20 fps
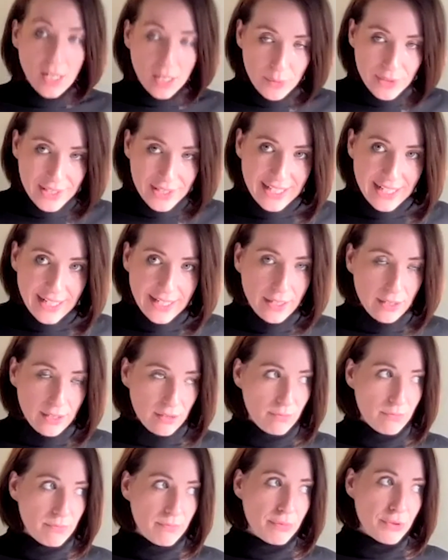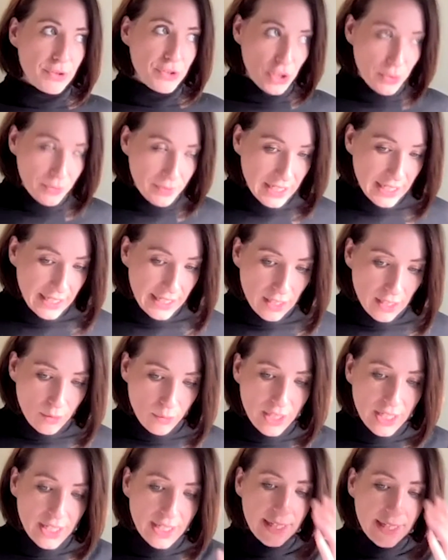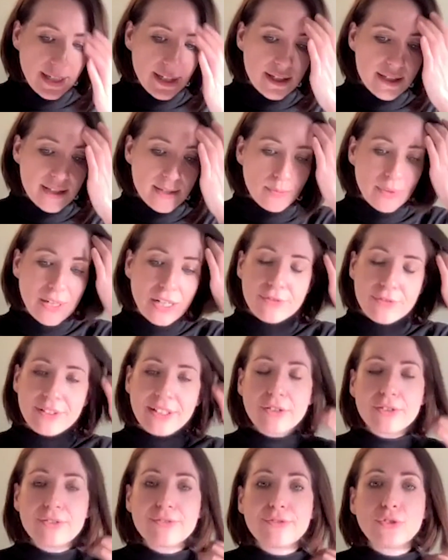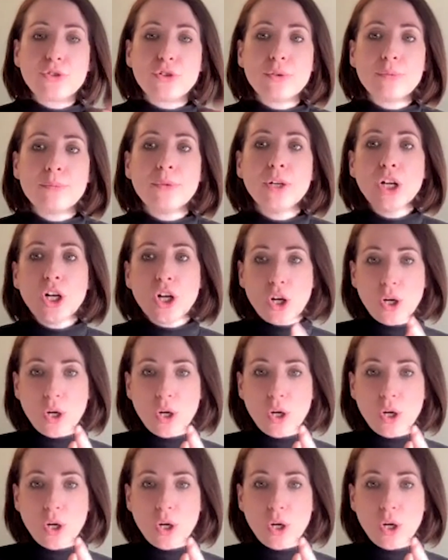I would say predominantly our work is welfare reform.